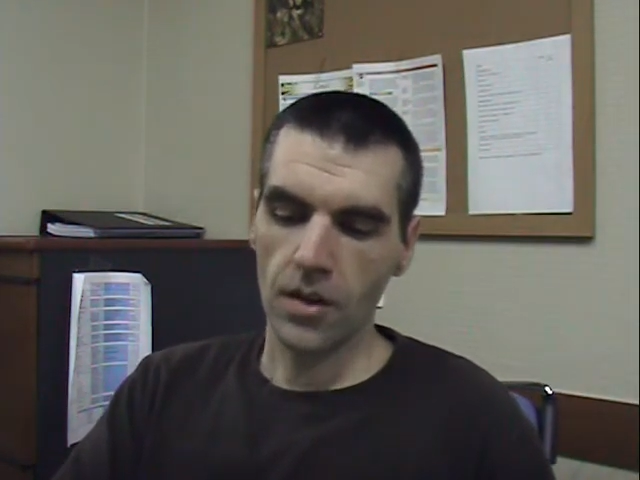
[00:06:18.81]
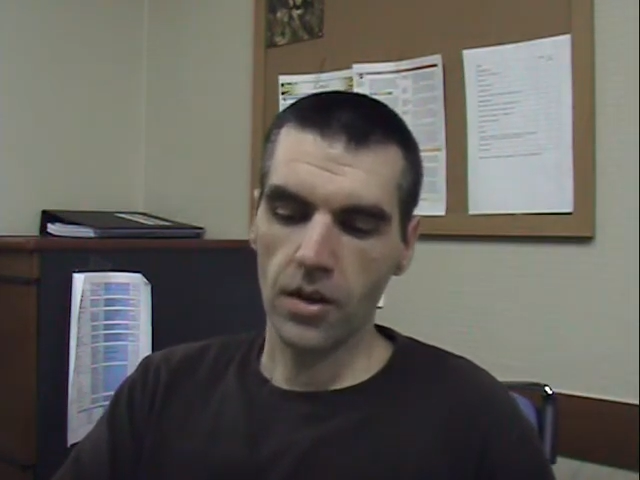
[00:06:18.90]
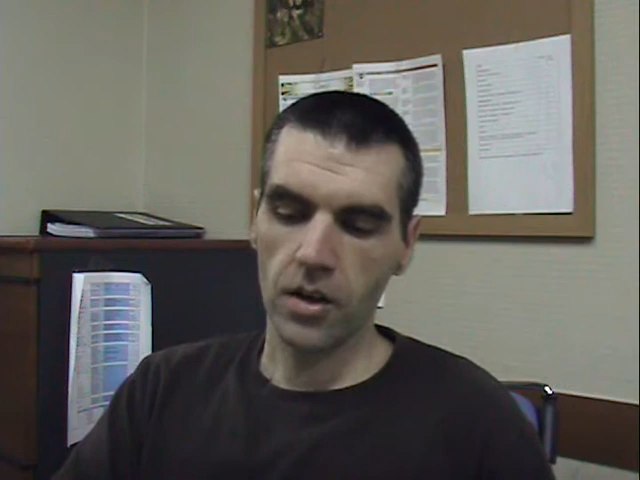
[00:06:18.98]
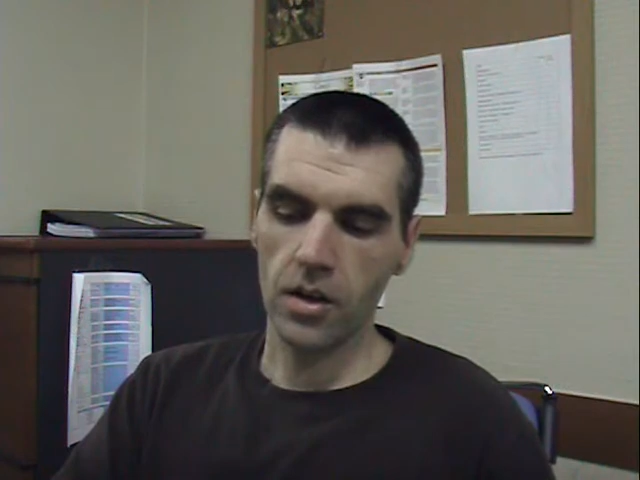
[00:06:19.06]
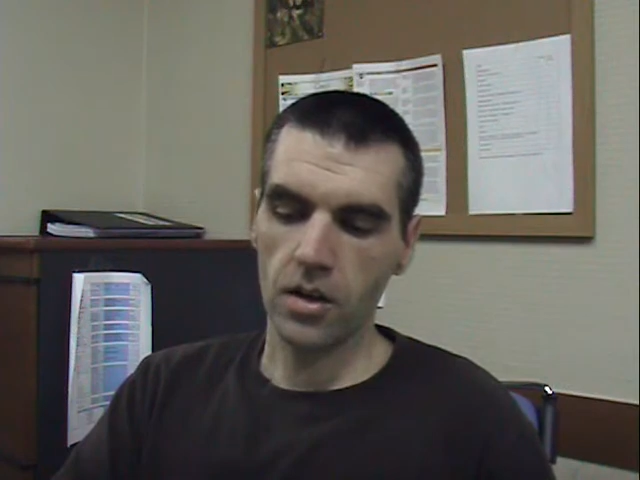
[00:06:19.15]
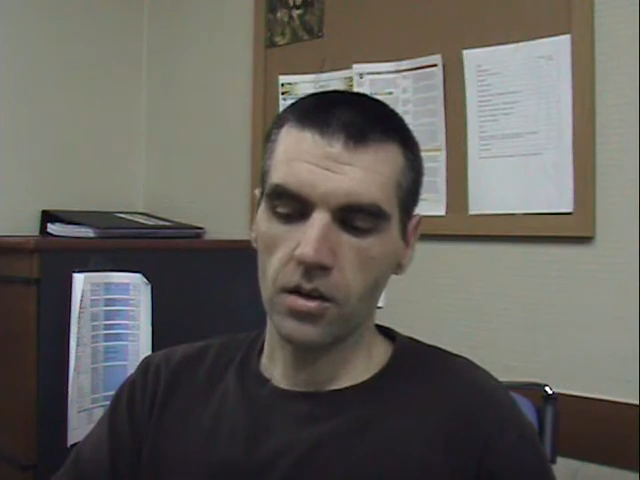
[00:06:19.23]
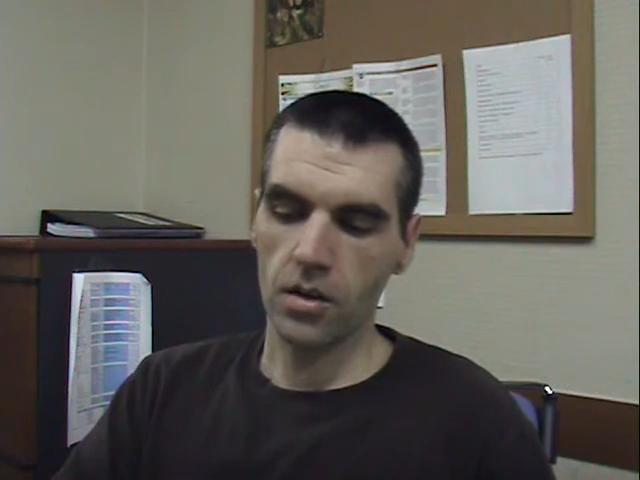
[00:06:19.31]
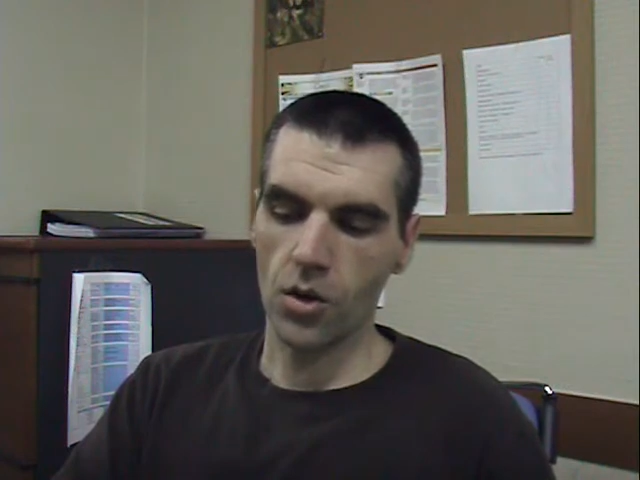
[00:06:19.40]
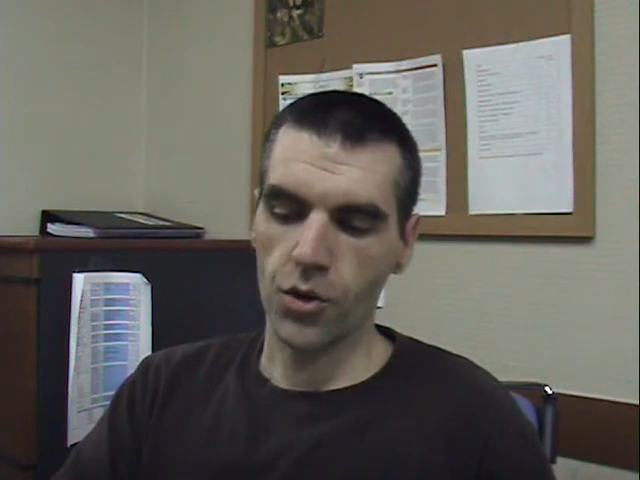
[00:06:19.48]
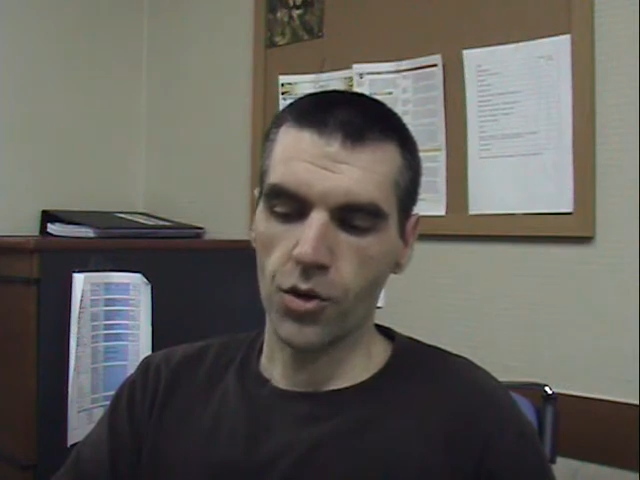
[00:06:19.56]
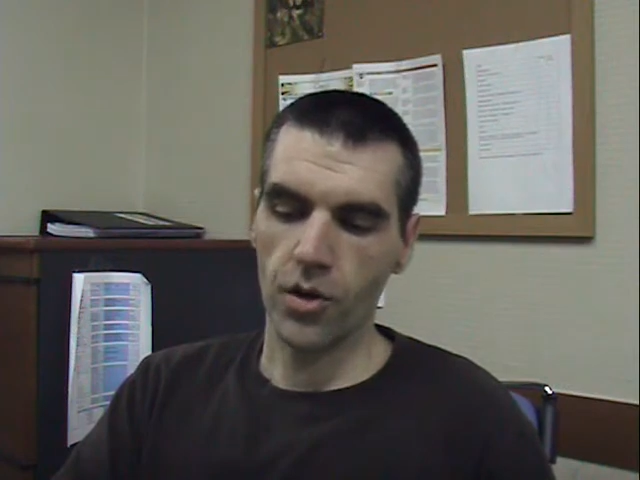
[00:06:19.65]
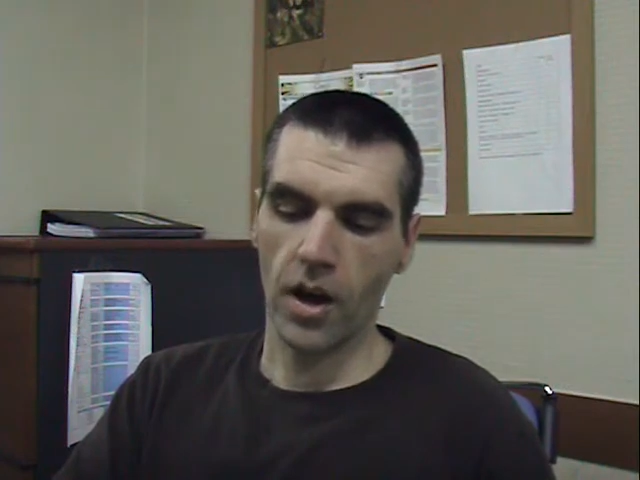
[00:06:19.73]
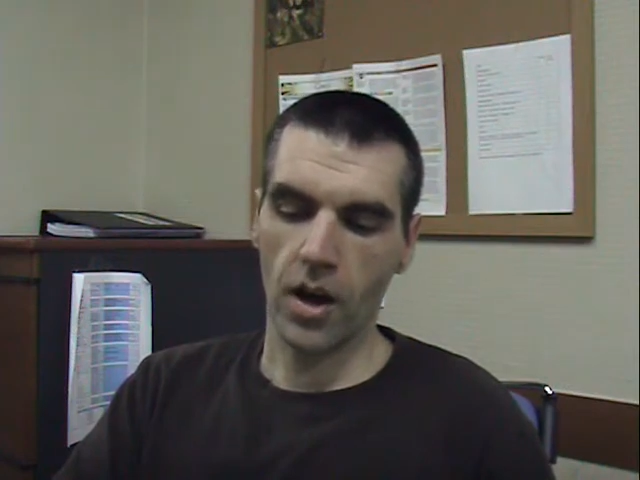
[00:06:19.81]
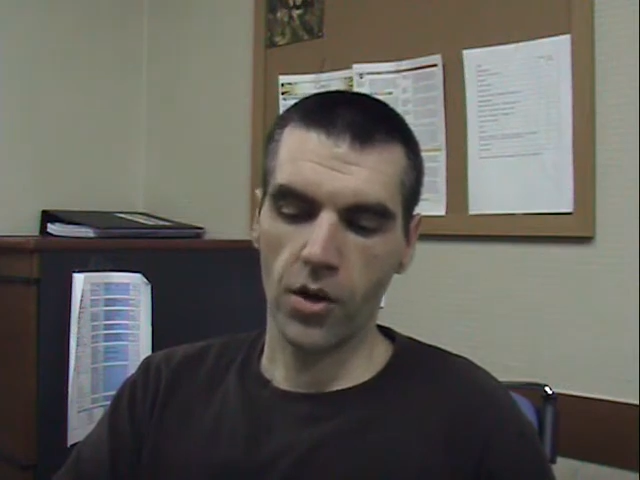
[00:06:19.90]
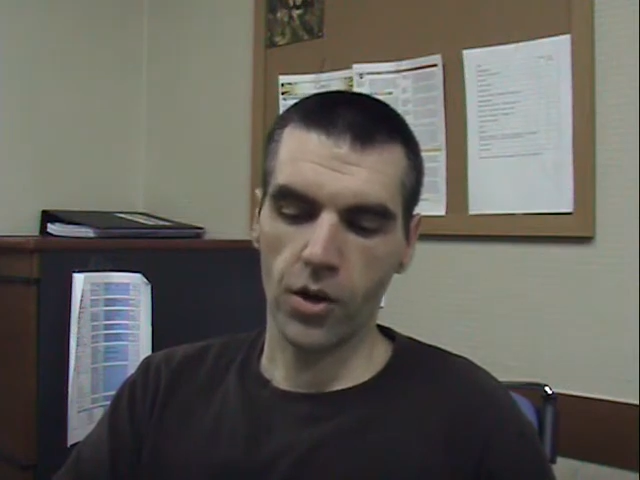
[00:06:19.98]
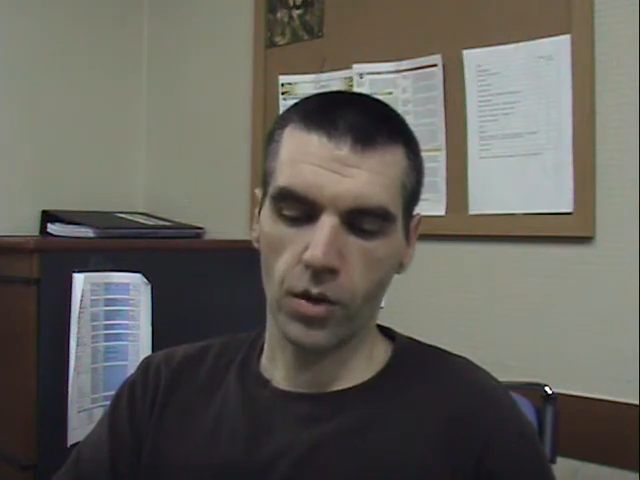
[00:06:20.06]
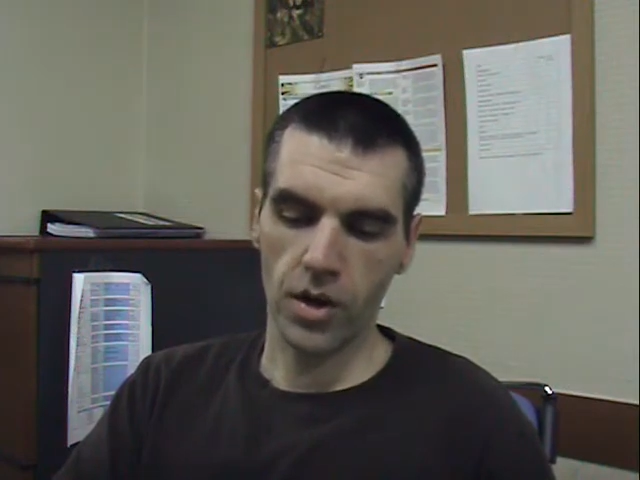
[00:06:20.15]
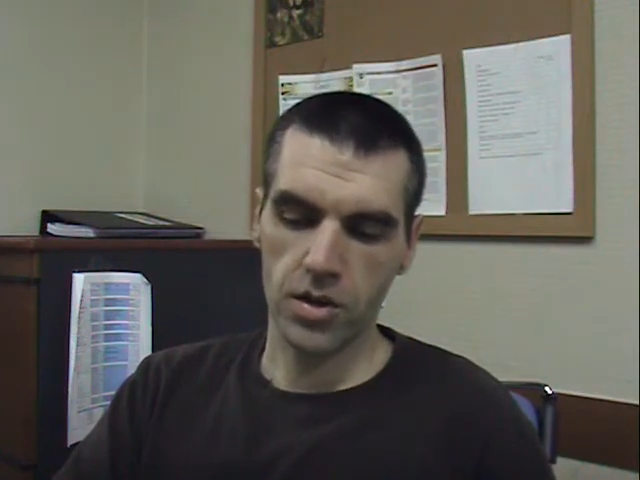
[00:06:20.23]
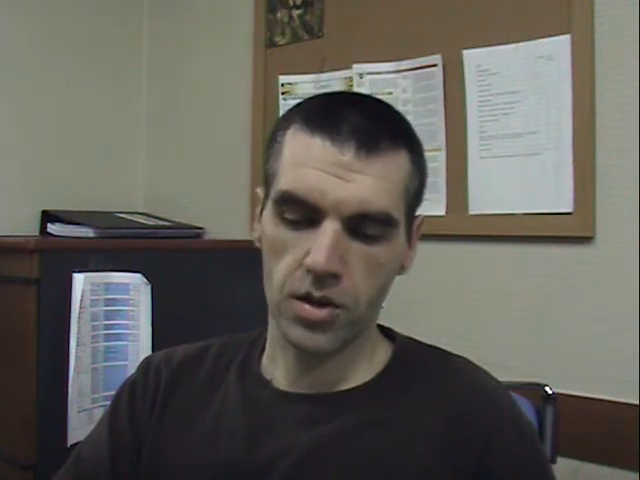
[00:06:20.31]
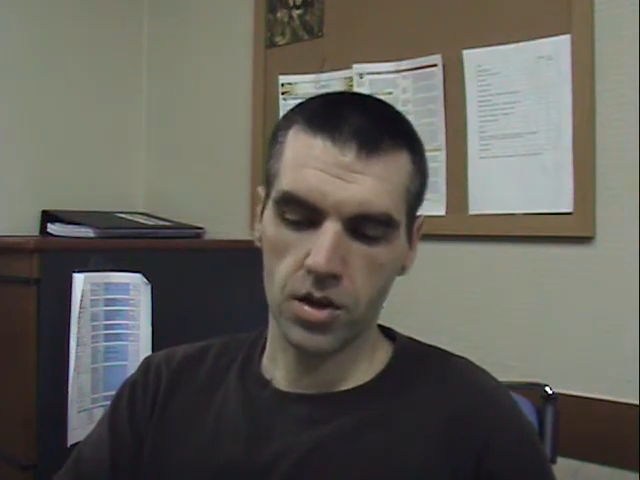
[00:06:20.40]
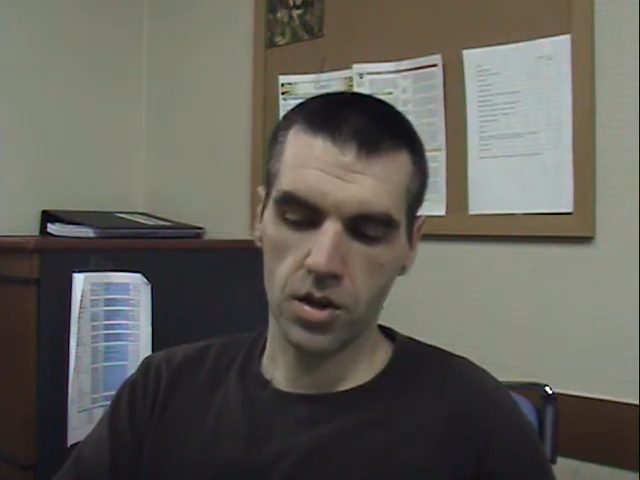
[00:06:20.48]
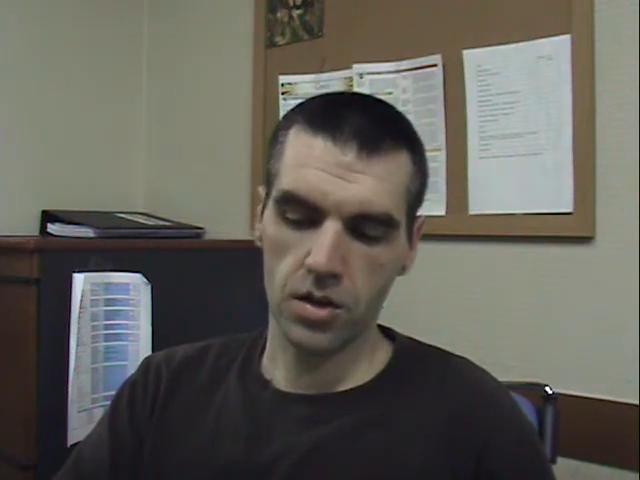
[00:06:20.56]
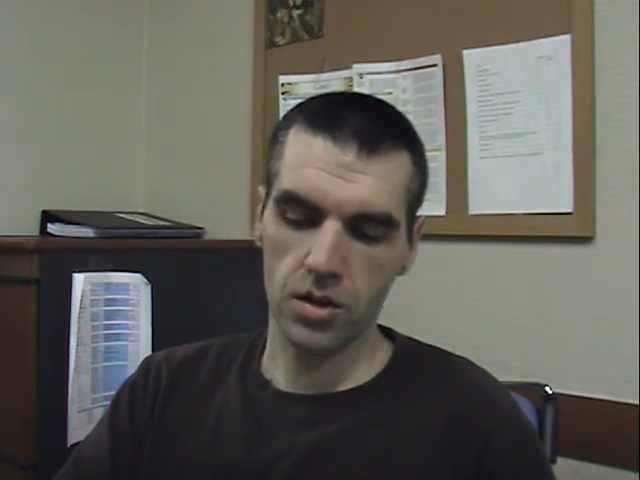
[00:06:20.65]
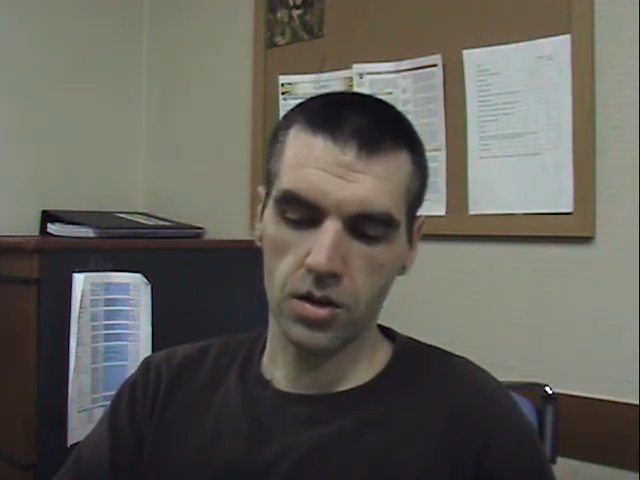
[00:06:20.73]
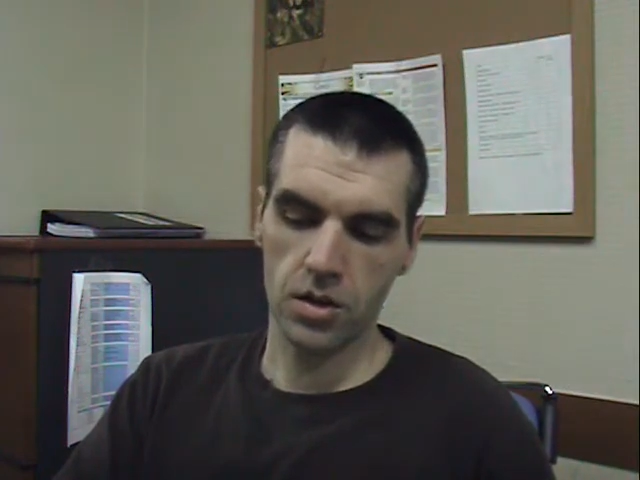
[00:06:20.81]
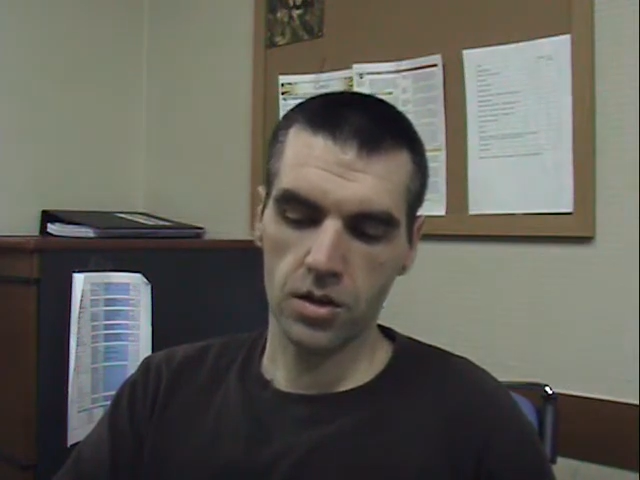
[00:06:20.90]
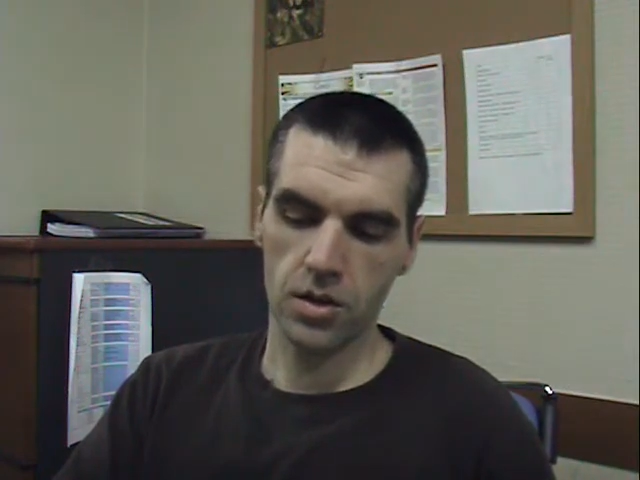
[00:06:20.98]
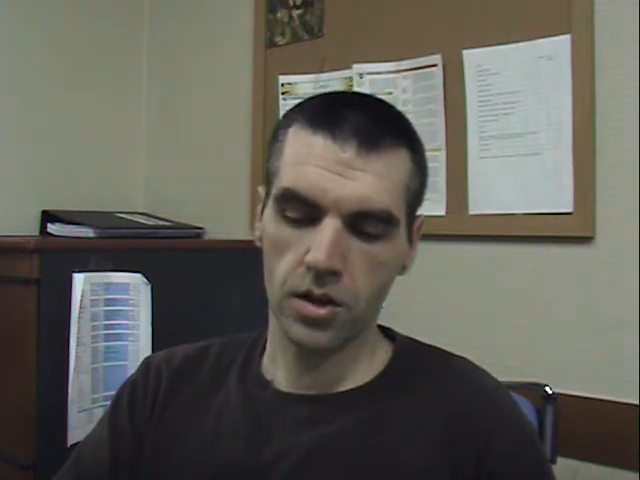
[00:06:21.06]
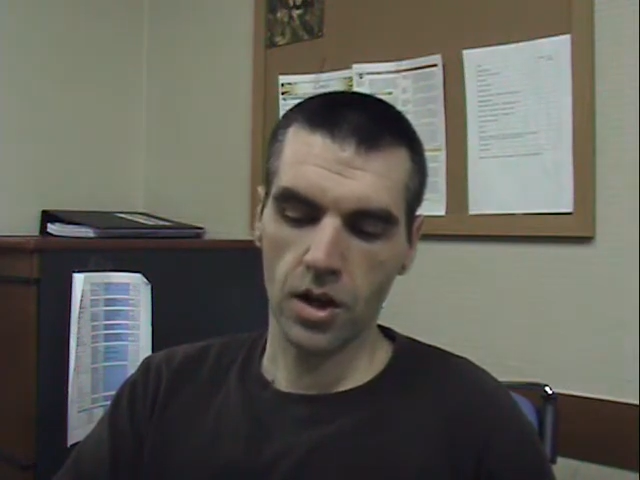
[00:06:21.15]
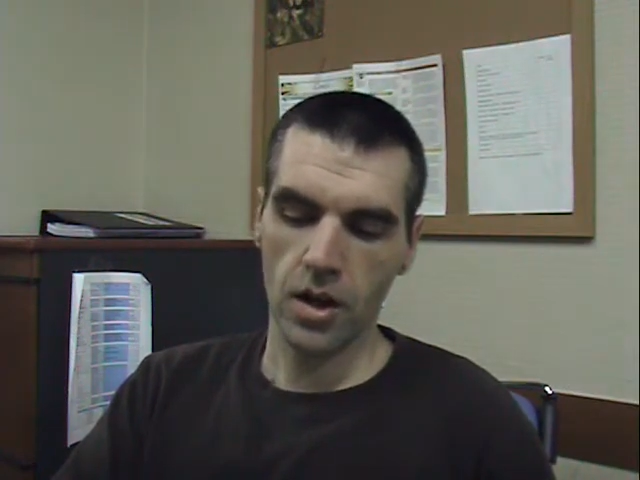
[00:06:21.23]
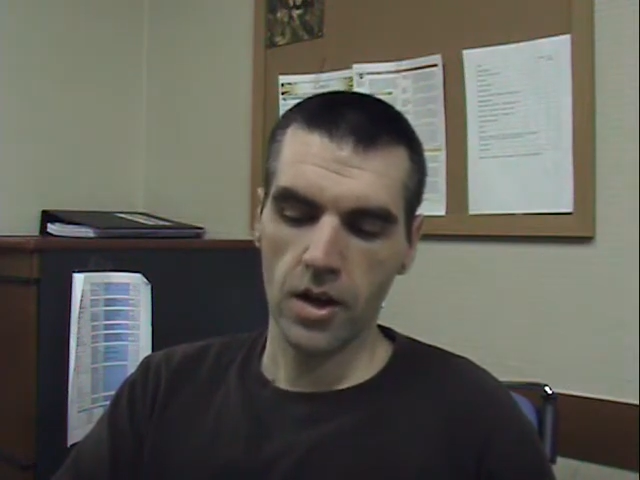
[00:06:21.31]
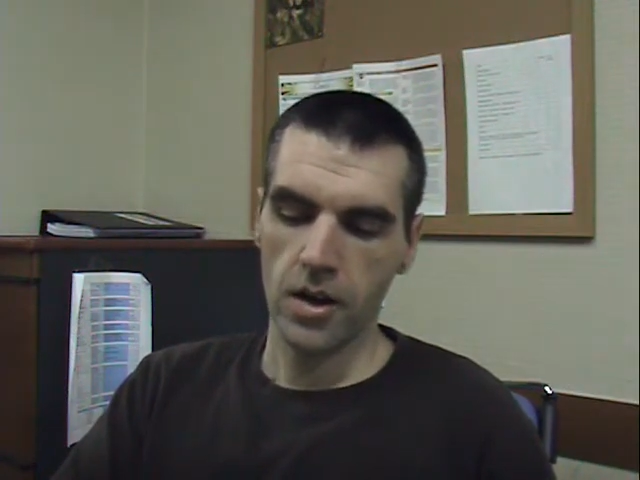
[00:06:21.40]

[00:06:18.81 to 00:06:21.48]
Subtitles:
Then go through the health questions,